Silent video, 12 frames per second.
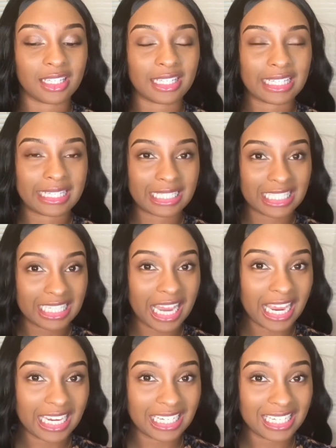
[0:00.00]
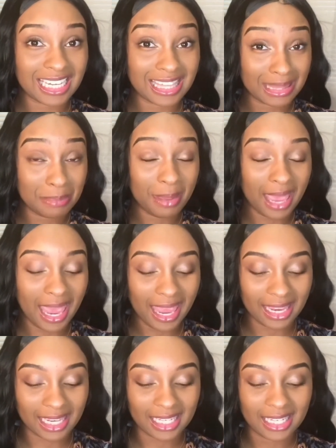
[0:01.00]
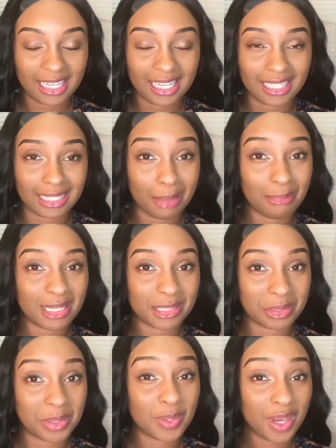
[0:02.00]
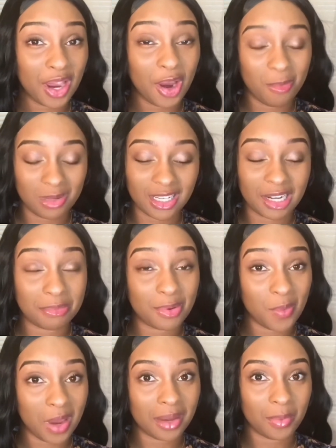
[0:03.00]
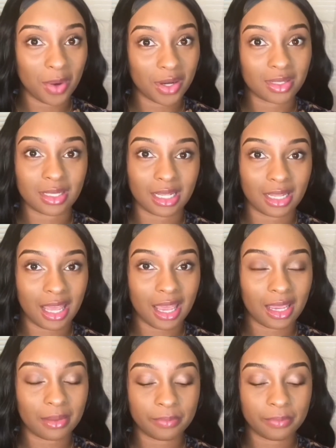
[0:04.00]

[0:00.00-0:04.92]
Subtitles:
shiny in the pack, that means when you get home, it's gonna be way worse than that.